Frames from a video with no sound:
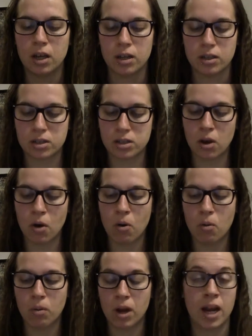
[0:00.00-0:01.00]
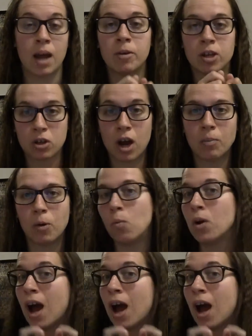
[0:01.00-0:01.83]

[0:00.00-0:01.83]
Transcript: So, and I'm going to talk about what